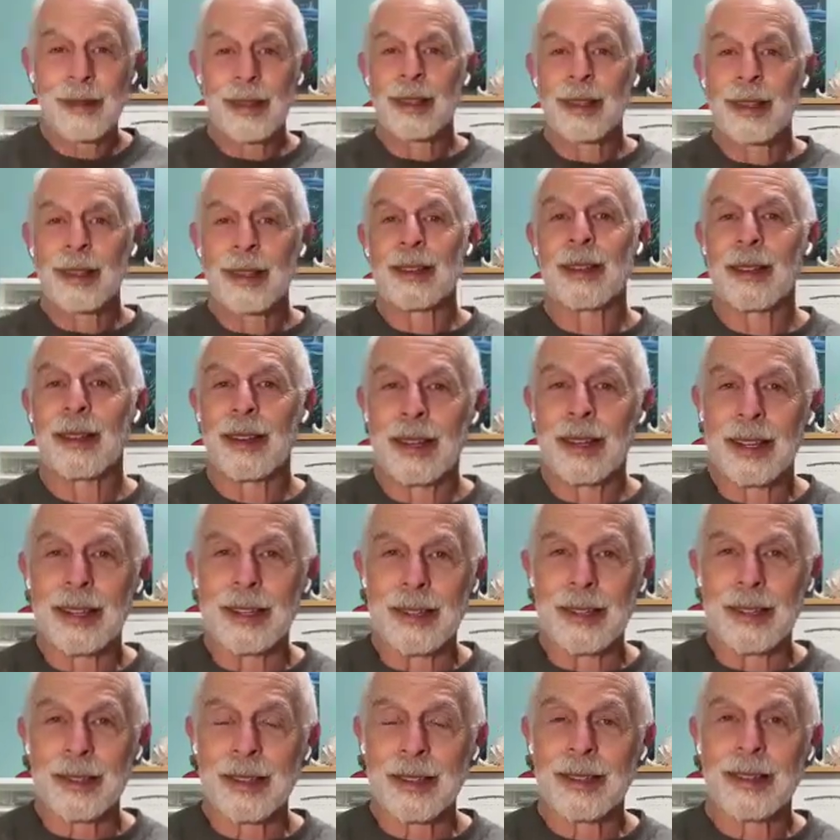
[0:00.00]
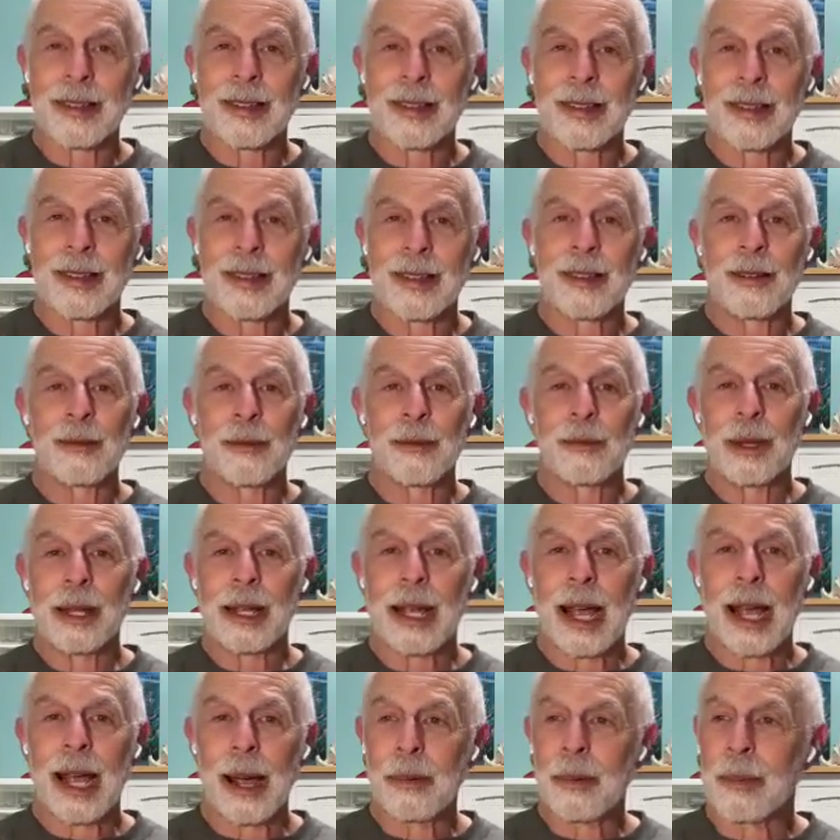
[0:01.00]
It is.
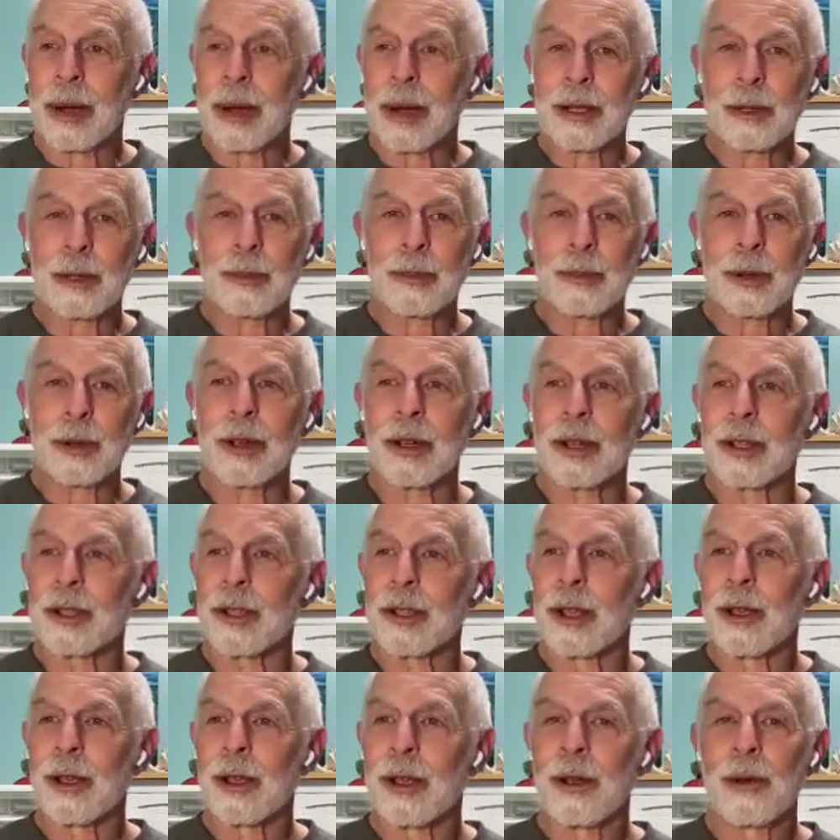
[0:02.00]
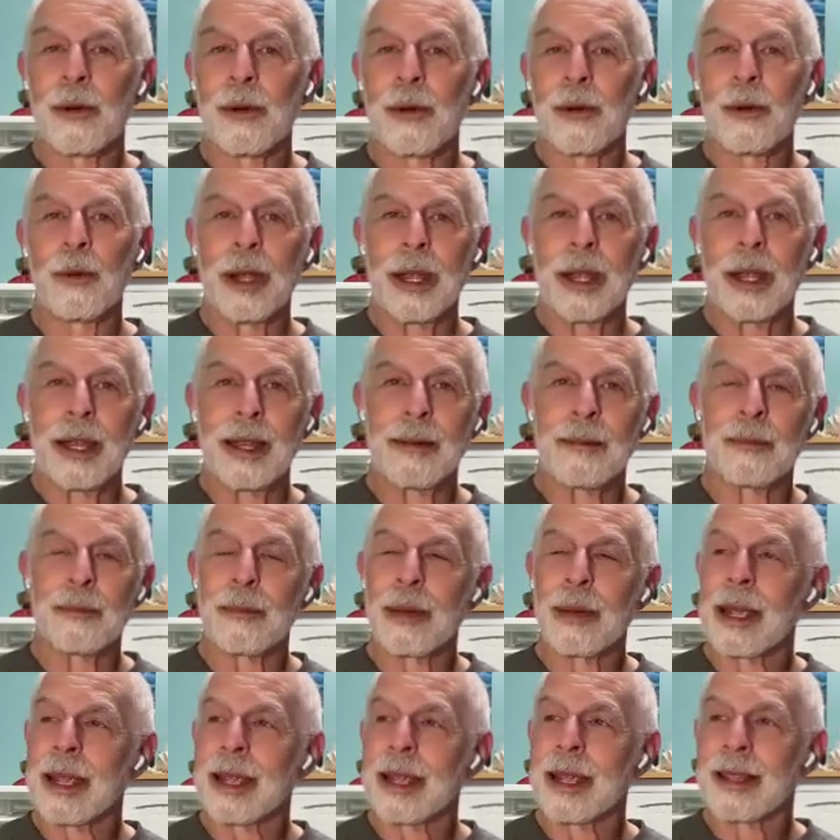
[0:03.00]
We compromise because we
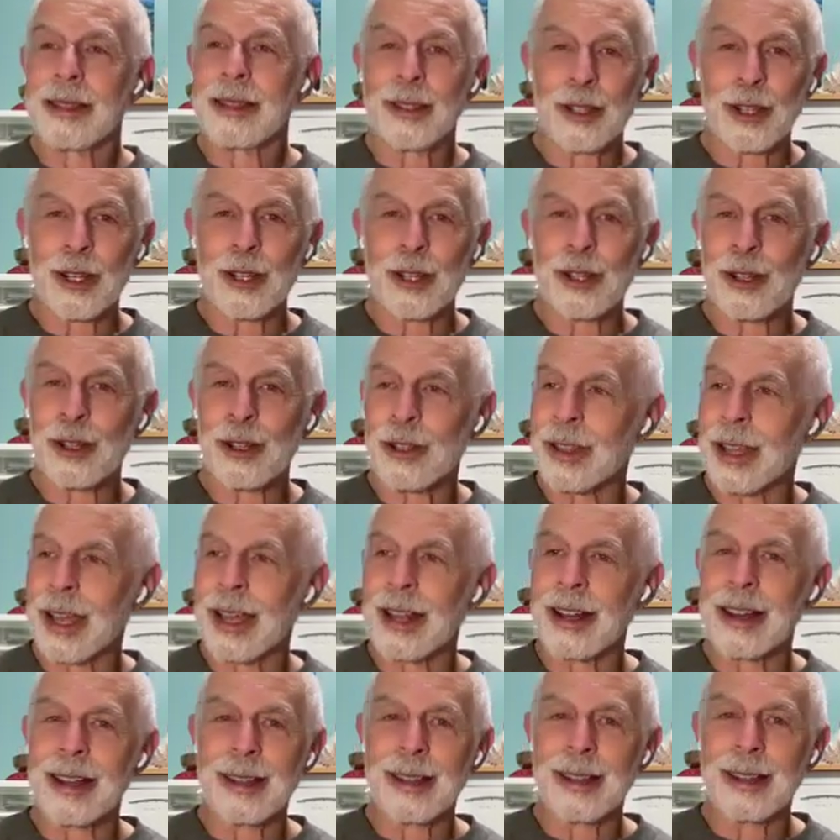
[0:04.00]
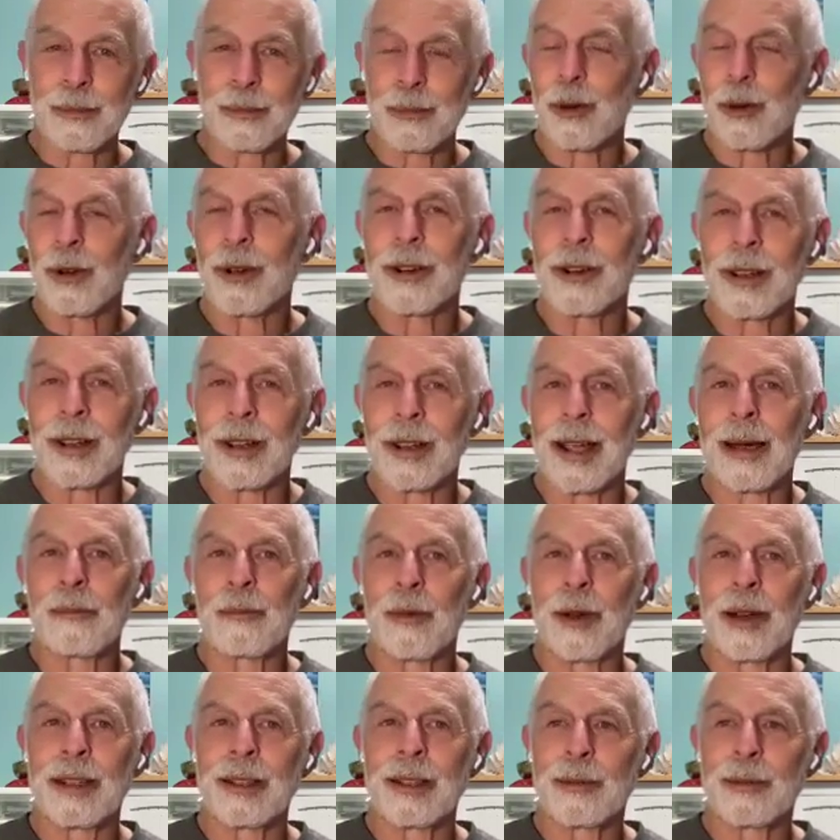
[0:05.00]
make a decision that it's important to
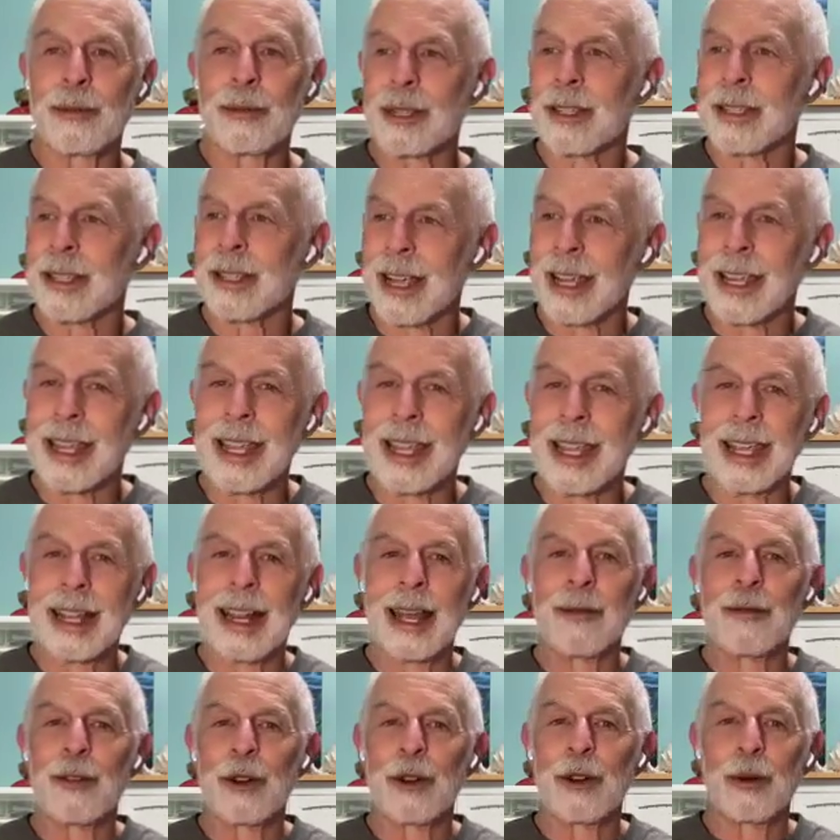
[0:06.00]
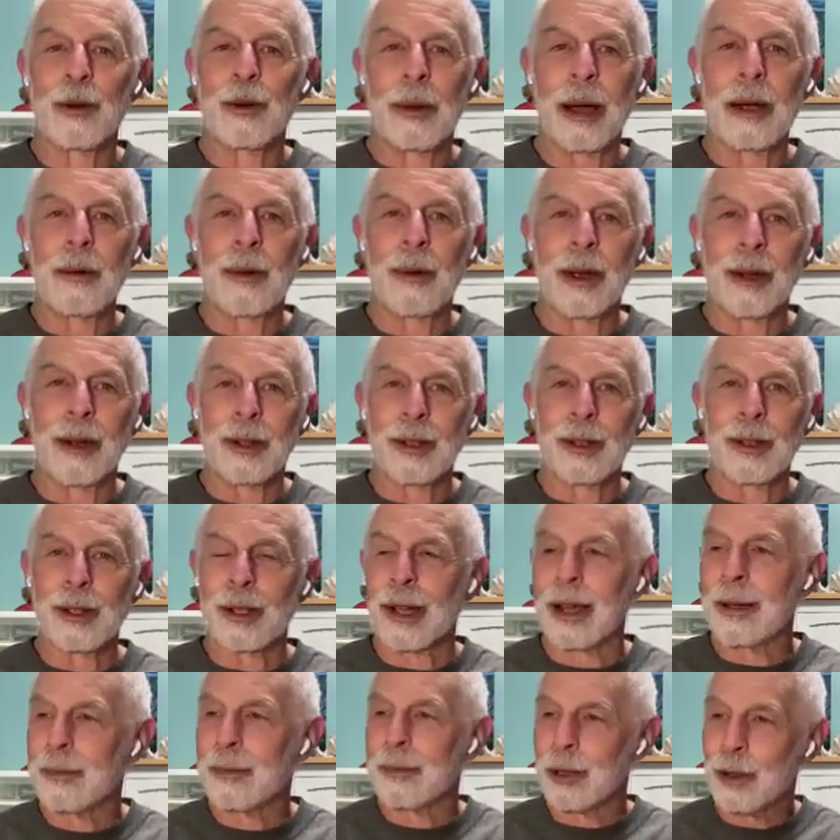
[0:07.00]
compromise because I can't have it all my way all the
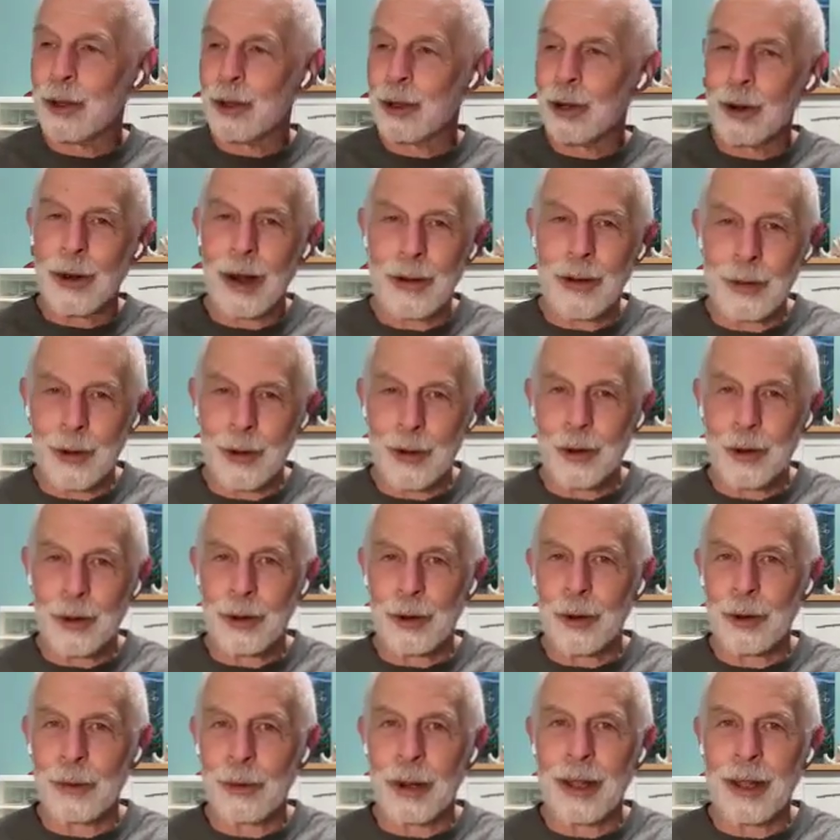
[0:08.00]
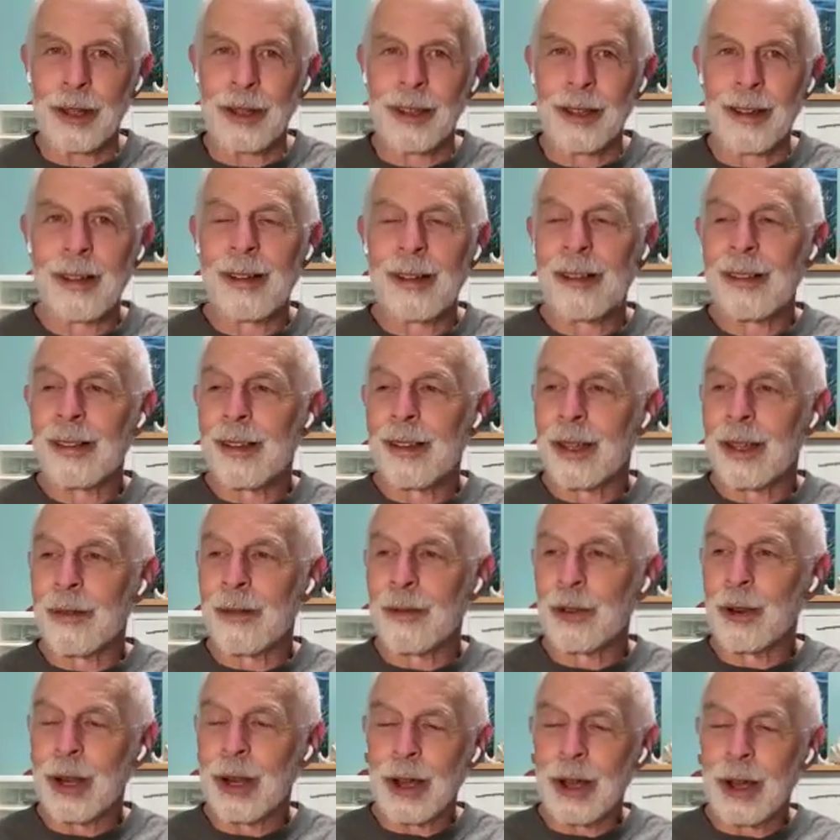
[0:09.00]
time and you don't have it all your way.
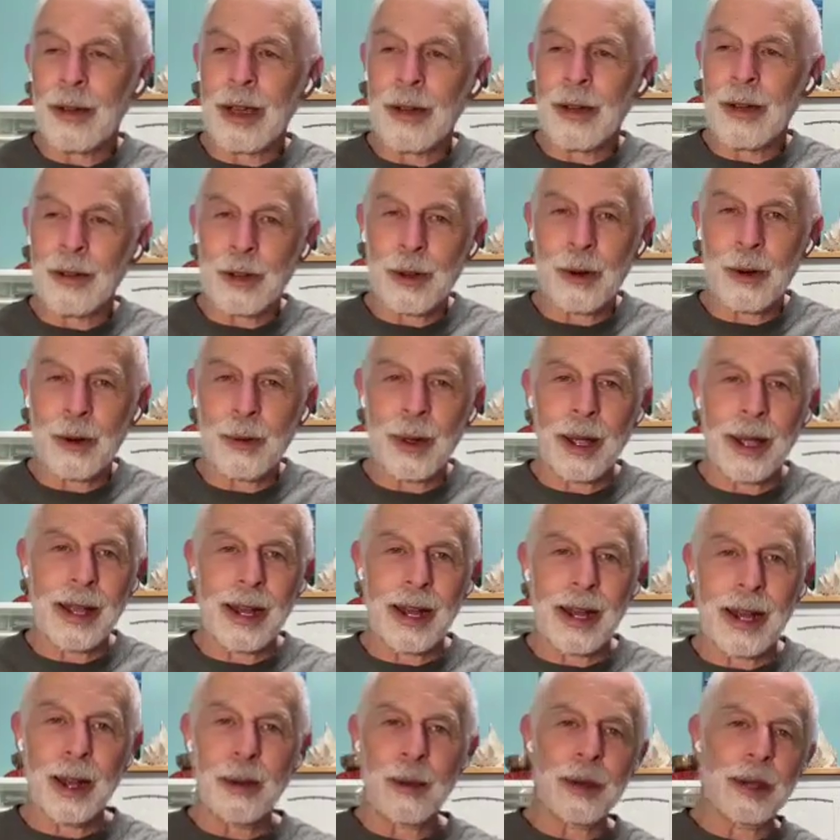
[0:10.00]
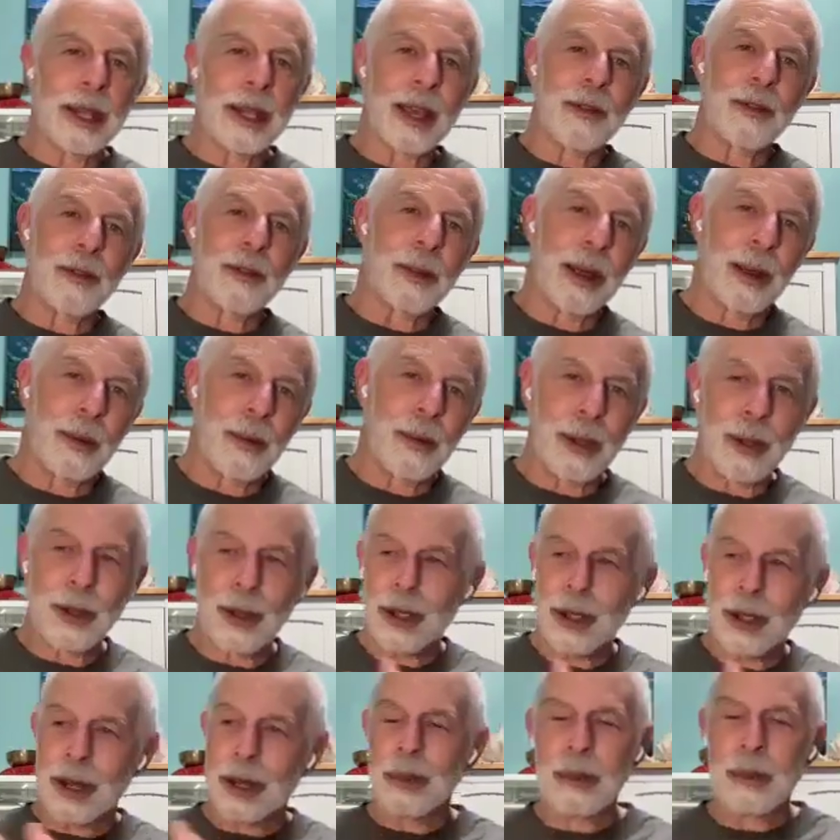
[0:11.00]
If you never have it your way and I always have it my way,
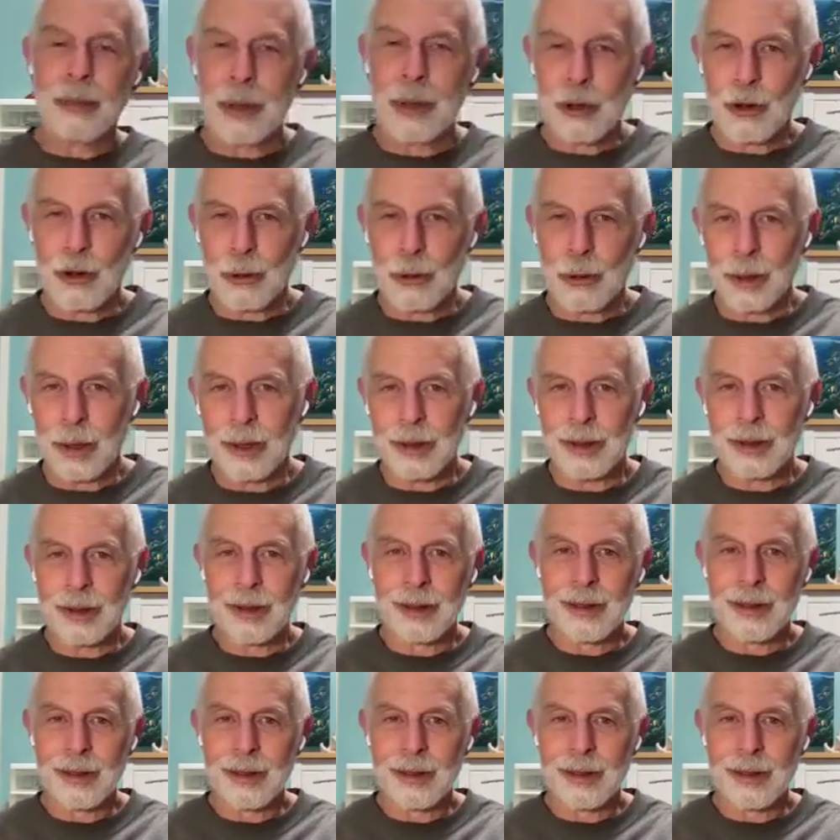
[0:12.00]
you're going to be miserable.